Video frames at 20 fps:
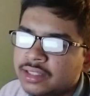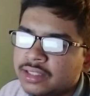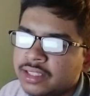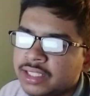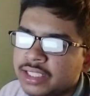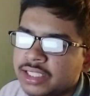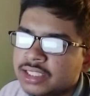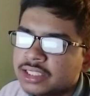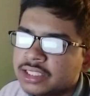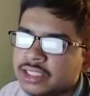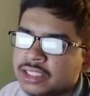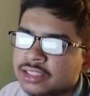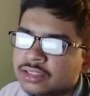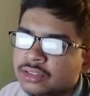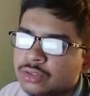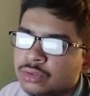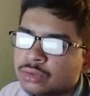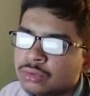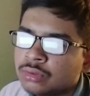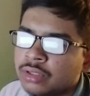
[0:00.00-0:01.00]
this
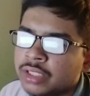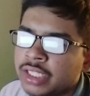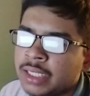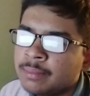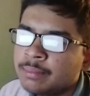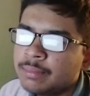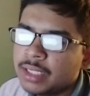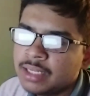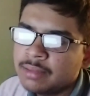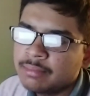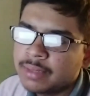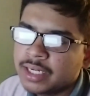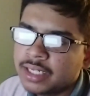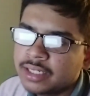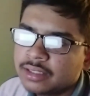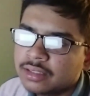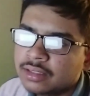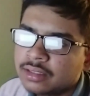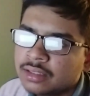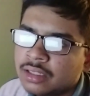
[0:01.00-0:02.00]
is to
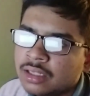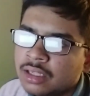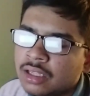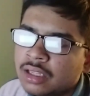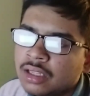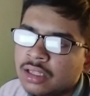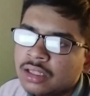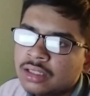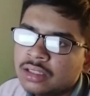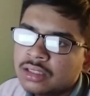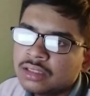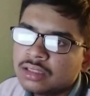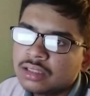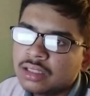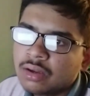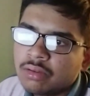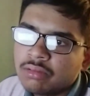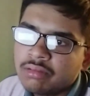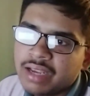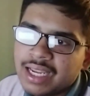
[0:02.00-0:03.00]
implement
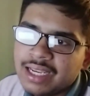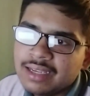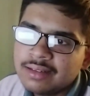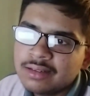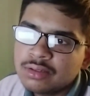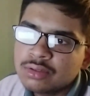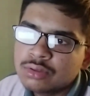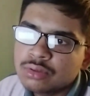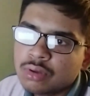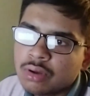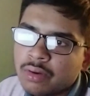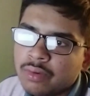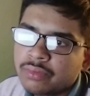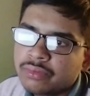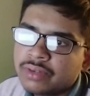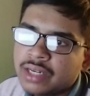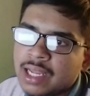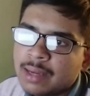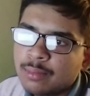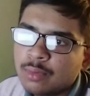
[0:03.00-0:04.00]
the values of
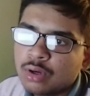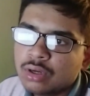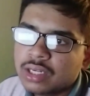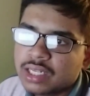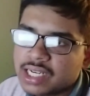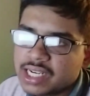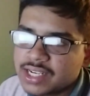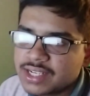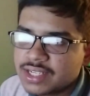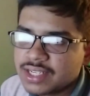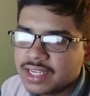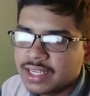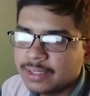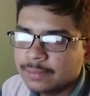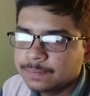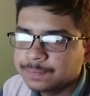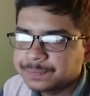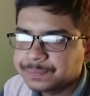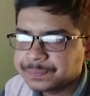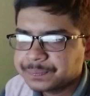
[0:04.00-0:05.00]
democracy
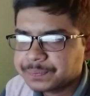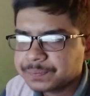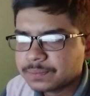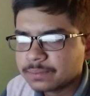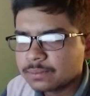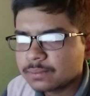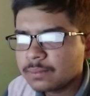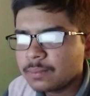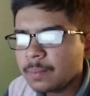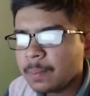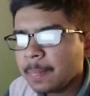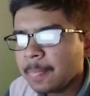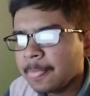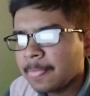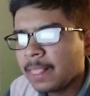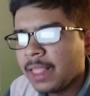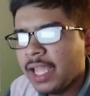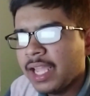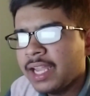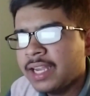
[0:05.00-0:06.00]

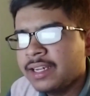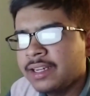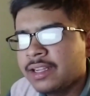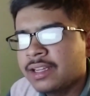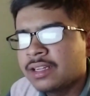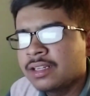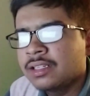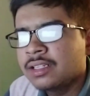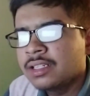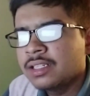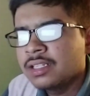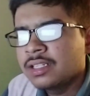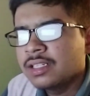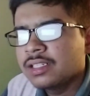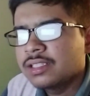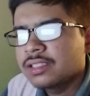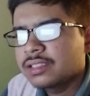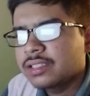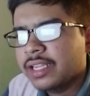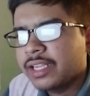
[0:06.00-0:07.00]
and
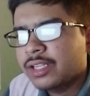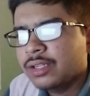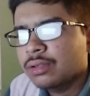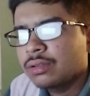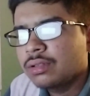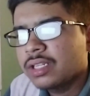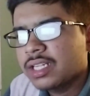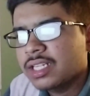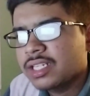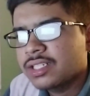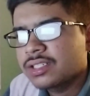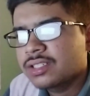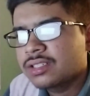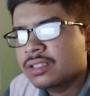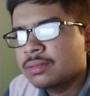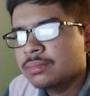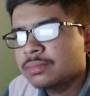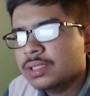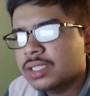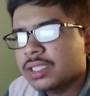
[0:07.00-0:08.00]

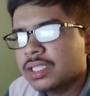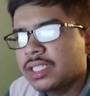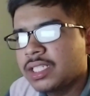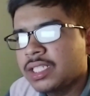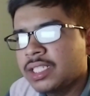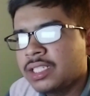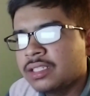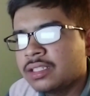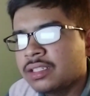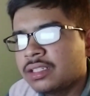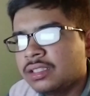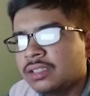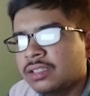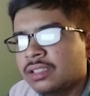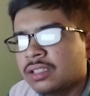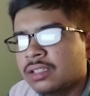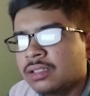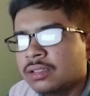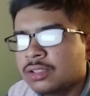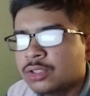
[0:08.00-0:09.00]
secularism in
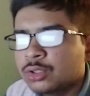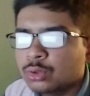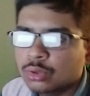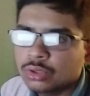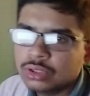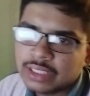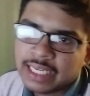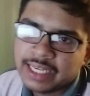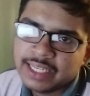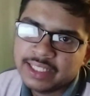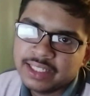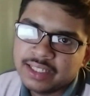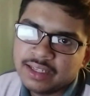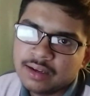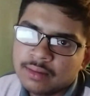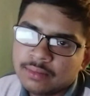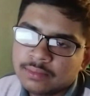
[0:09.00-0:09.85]
the society.